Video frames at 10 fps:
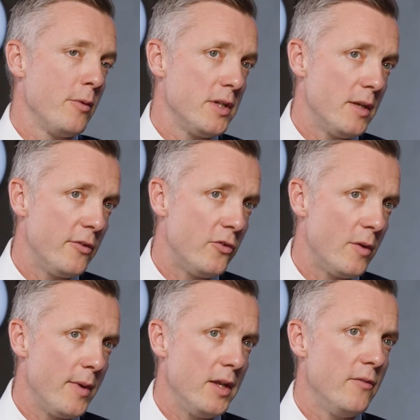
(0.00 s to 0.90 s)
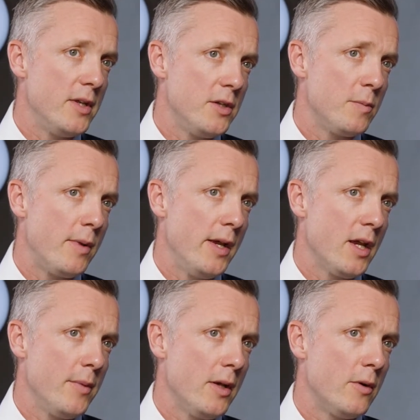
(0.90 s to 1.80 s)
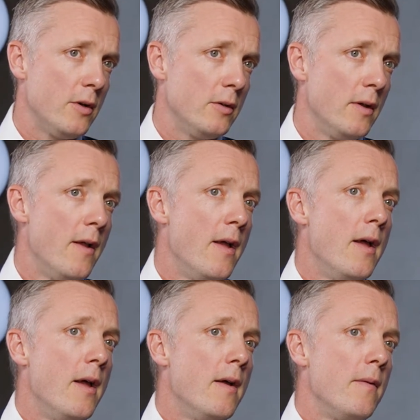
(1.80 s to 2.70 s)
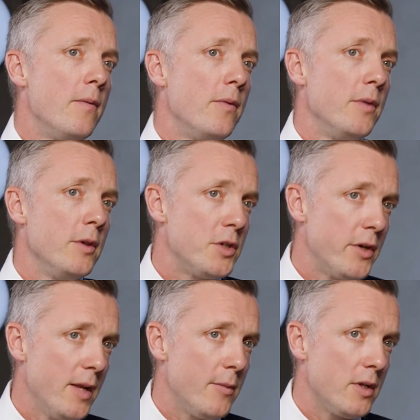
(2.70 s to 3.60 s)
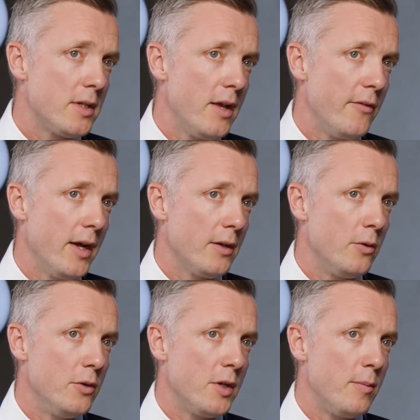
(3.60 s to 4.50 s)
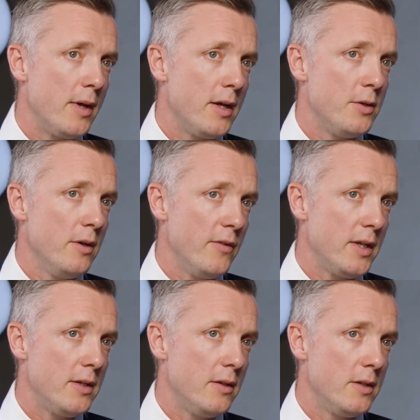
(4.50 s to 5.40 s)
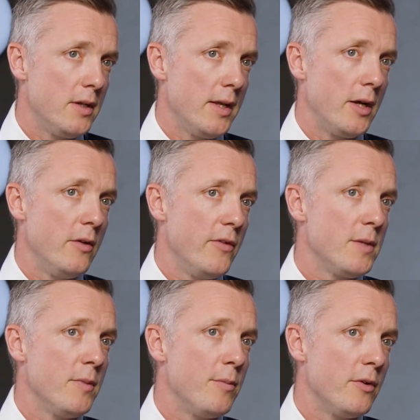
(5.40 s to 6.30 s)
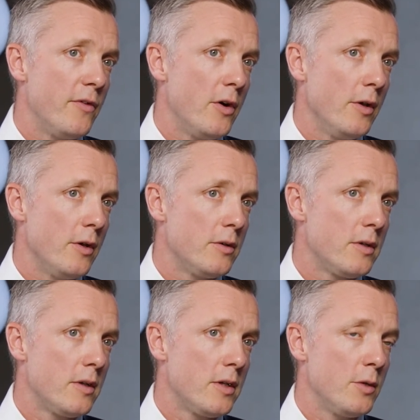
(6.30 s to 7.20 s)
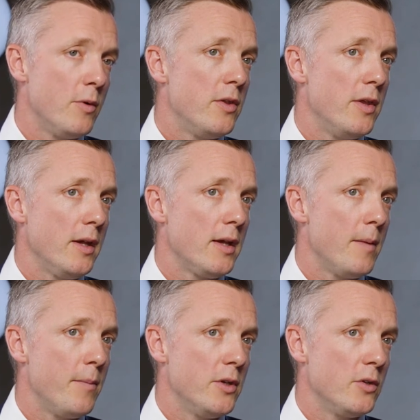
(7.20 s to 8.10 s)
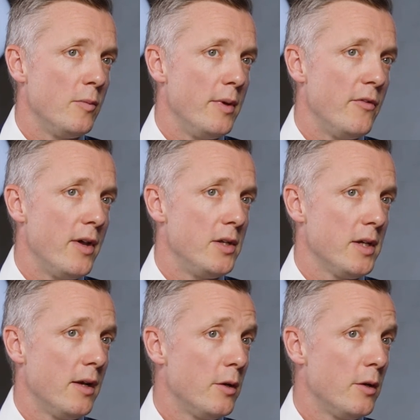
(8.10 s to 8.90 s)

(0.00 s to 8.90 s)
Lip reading: what I said before about investors playing a big role, the Australian Modern Slavery Act also applies to investors and our investment portfolios. So we think companies will be facing a